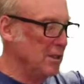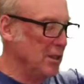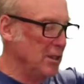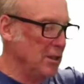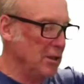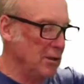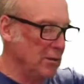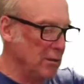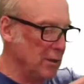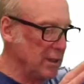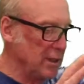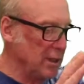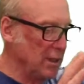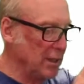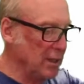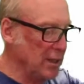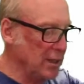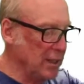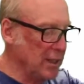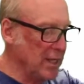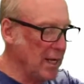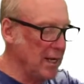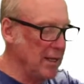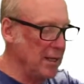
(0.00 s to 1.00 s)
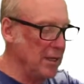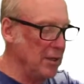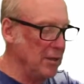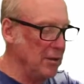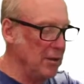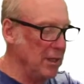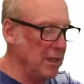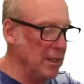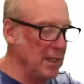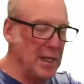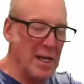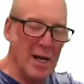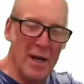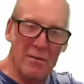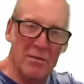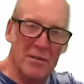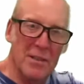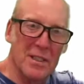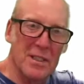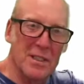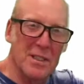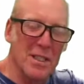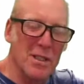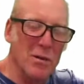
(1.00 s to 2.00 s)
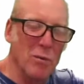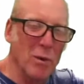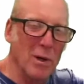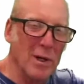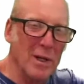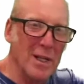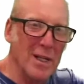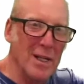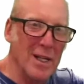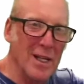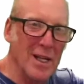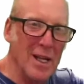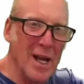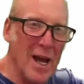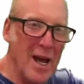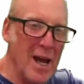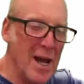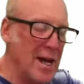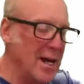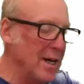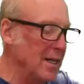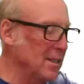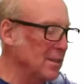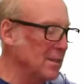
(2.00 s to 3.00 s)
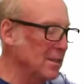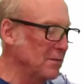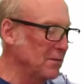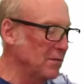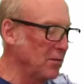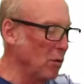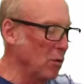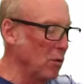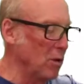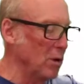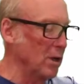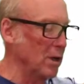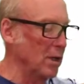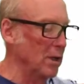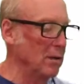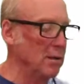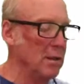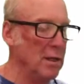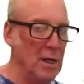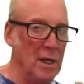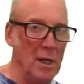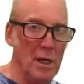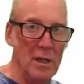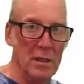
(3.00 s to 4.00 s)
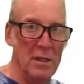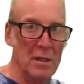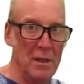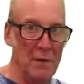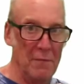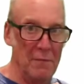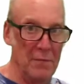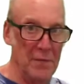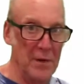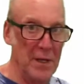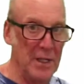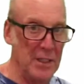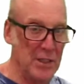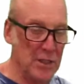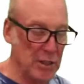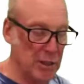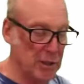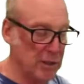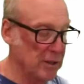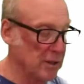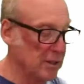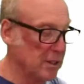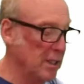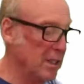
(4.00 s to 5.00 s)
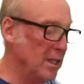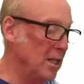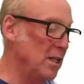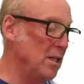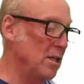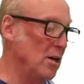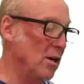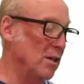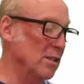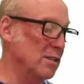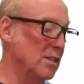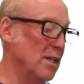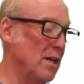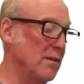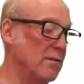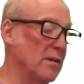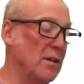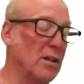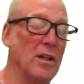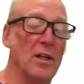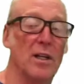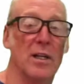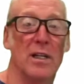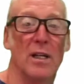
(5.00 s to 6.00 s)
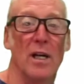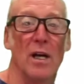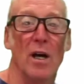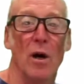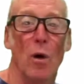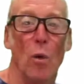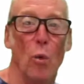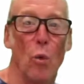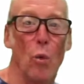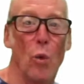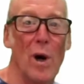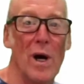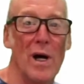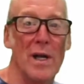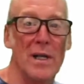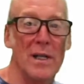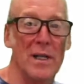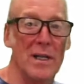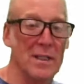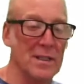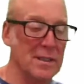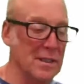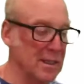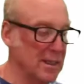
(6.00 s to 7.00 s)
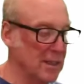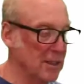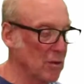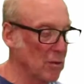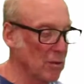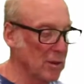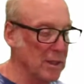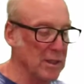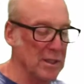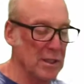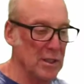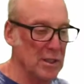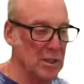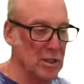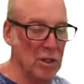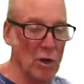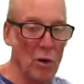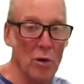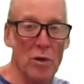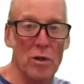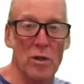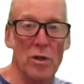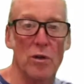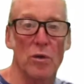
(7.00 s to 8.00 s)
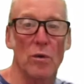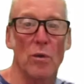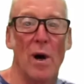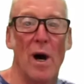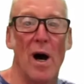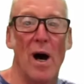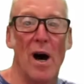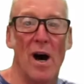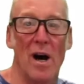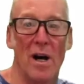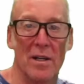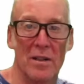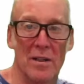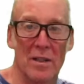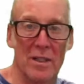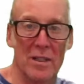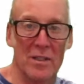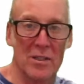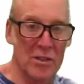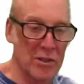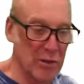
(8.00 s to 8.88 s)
you do when you look at a unit, you have to see what it has for the features, and then you also have to look what is it going to show you on the